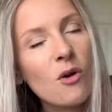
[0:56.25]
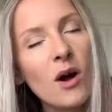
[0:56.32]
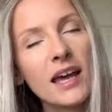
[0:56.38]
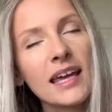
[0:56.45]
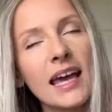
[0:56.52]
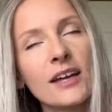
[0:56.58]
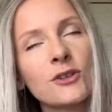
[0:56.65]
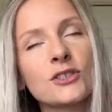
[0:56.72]
I
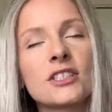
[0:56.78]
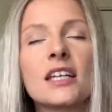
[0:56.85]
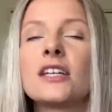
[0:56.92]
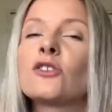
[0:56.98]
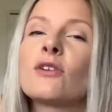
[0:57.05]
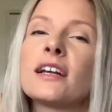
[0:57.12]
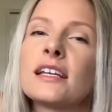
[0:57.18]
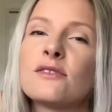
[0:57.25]
cannot take
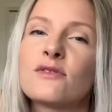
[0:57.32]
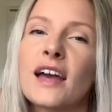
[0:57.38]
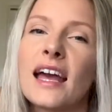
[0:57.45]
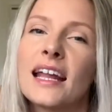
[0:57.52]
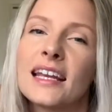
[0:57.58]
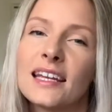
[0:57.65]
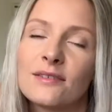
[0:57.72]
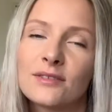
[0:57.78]
credit for
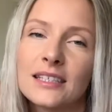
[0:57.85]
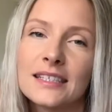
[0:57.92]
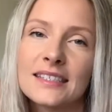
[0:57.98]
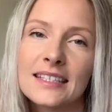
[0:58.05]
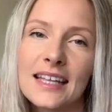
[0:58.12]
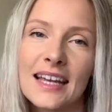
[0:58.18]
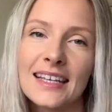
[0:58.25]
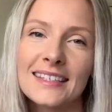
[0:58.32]
any of these
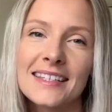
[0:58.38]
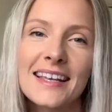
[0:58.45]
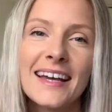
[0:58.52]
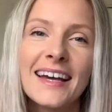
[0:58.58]
things.